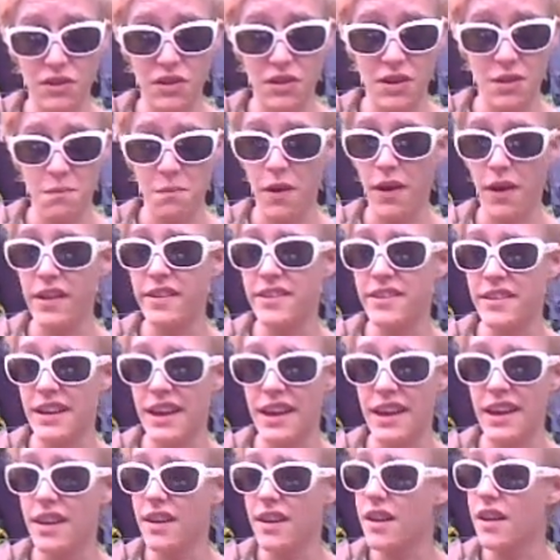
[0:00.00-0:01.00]
you can buy
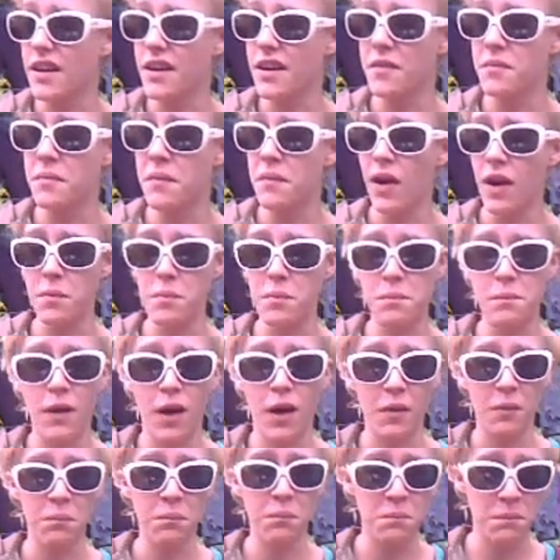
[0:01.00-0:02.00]
today.
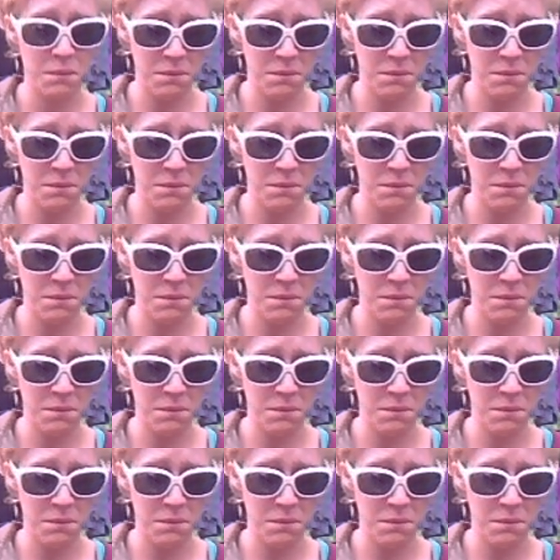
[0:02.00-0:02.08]
I'm